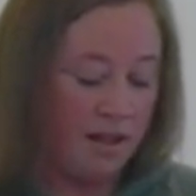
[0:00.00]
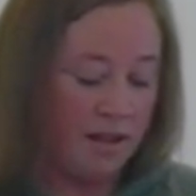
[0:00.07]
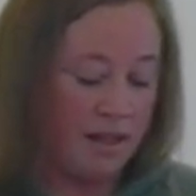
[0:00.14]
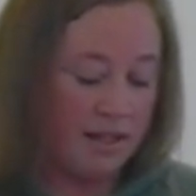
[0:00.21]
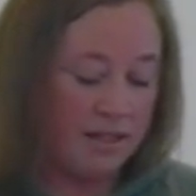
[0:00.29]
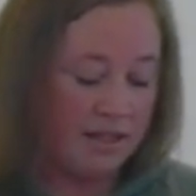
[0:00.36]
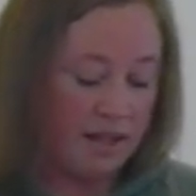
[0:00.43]

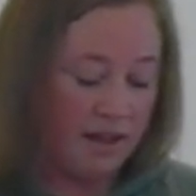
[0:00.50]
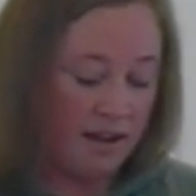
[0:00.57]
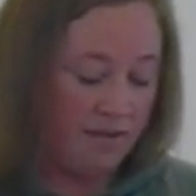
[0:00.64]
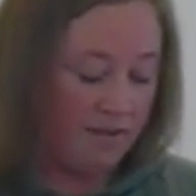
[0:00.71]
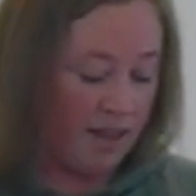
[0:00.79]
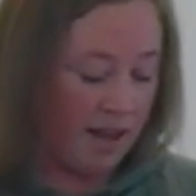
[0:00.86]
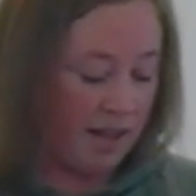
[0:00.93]
Let's think
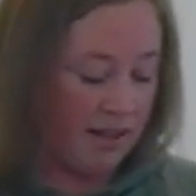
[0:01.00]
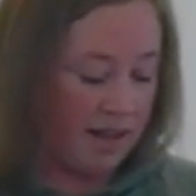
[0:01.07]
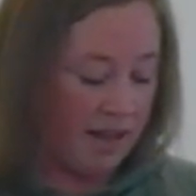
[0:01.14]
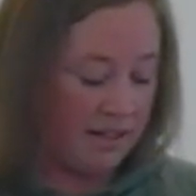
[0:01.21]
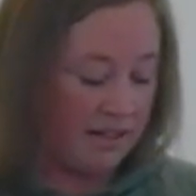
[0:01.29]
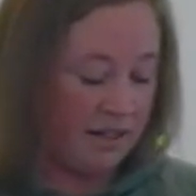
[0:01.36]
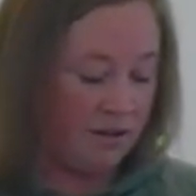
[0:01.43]
of that
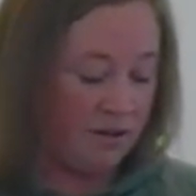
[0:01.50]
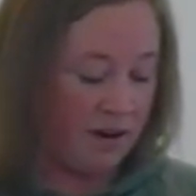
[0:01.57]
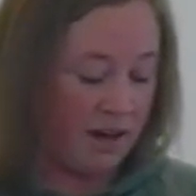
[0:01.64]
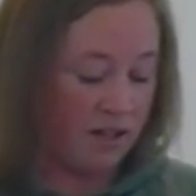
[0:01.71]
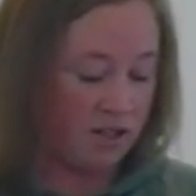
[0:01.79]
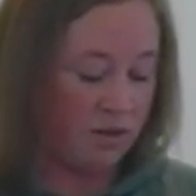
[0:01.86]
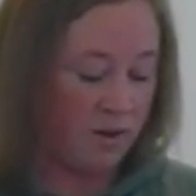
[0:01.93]
last
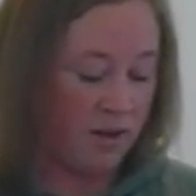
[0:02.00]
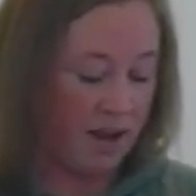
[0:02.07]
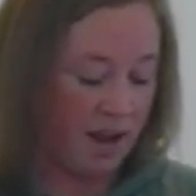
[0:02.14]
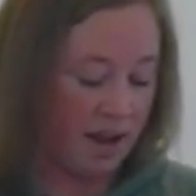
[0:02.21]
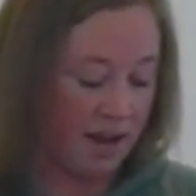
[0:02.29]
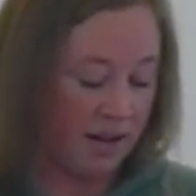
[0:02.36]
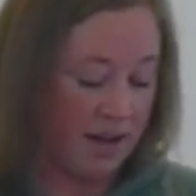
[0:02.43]
interaction we
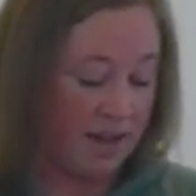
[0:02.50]
had